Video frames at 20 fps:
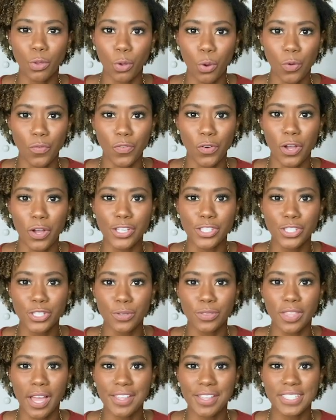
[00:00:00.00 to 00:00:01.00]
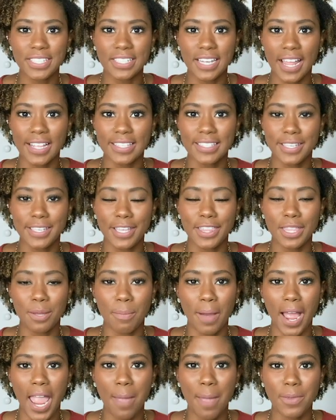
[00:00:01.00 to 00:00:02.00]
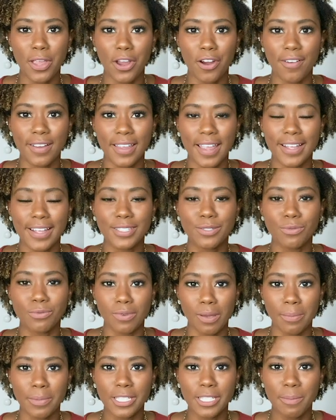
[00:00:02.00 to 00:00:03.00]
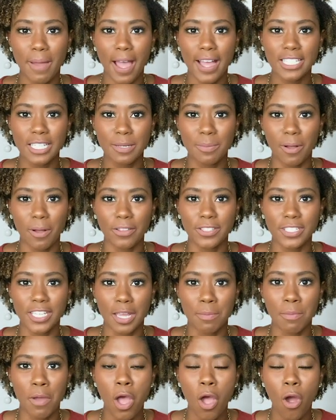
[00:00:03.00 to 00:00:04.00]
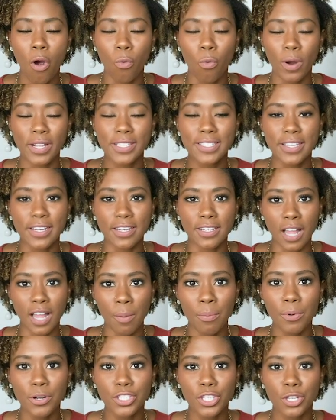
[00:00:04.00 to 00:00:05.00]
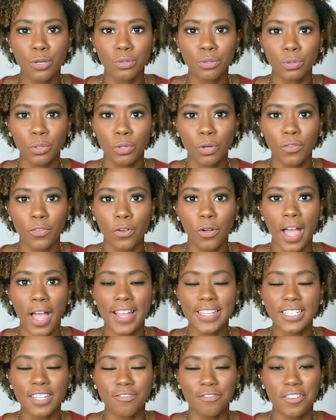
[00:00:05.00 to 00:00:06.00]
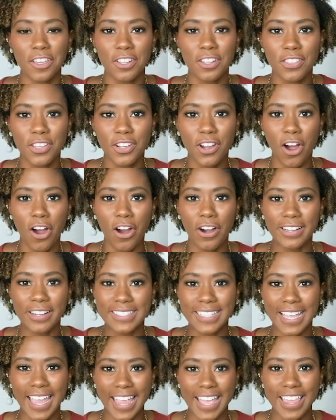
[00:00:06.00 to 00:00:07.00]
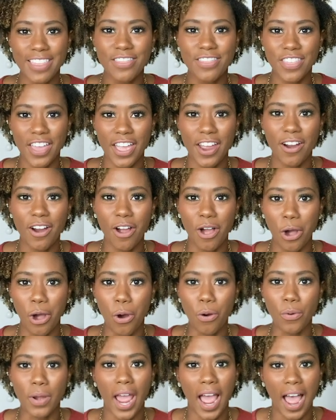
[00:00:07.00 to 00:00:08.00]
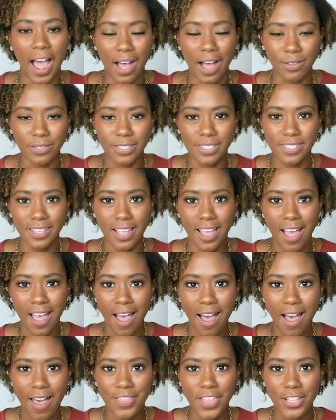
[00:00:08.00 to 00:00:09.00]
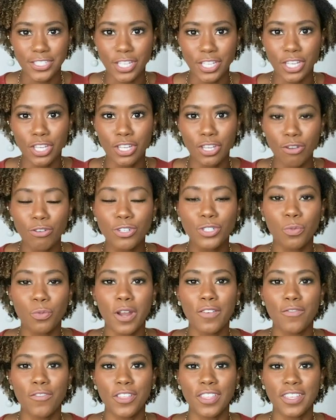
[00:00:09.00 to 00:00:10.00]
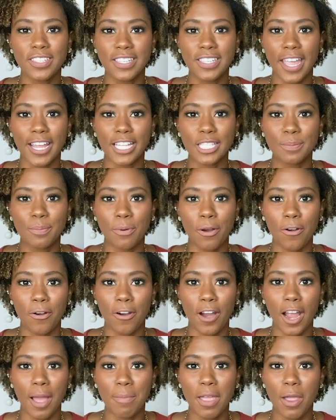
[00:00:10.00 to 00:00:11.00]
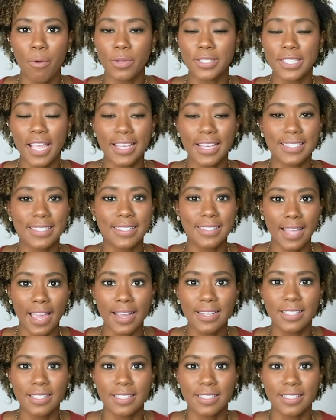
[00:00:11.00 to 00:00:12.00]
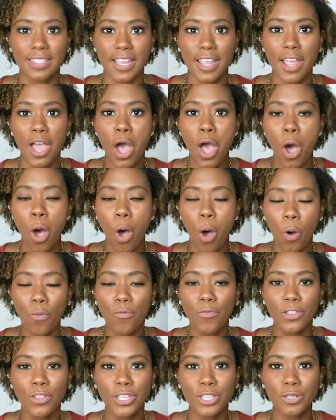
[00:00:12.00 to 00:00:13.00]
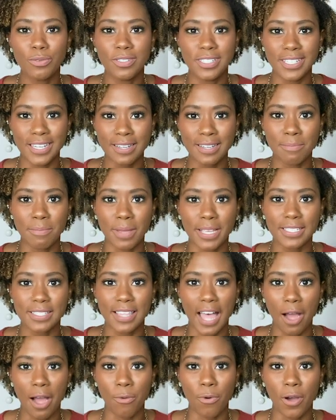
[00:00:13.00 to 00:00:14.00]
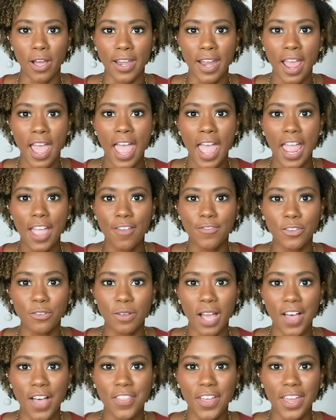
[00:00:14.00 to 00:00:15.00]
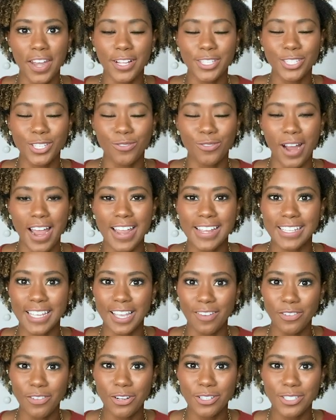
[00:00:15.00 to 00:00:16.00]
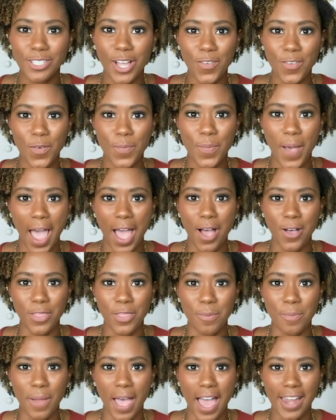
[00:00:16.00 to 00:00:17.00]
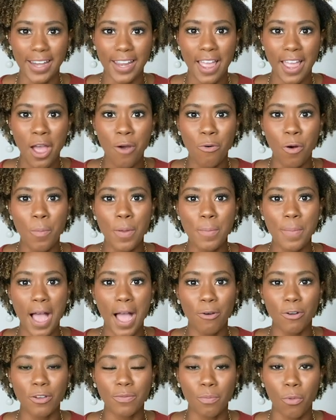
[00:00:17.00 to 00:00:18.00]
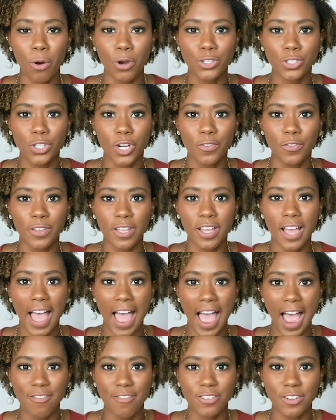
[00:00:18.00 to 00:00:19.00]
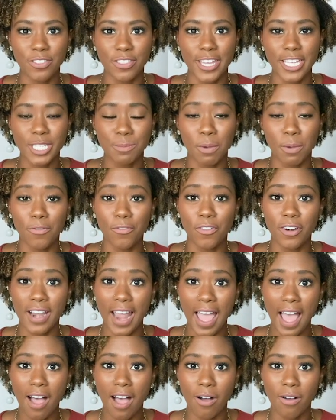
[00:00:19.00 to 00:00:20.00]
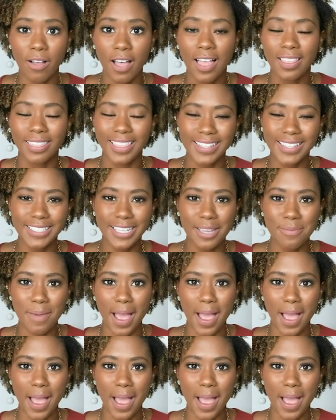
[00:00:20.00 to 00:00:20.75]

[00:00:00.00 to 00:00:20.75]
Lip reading: Louisville. In 2019, the Miami Hurricanes women's basketball team went to number two Louisville and defeated the Cards in their own house. That's a huge win for this Canes program. It was a sight to see. Hopefully you didn't miss that one. If you got that answer right, give yourself a pat on the back. We'll be back with more trivia after this, but for now, let's get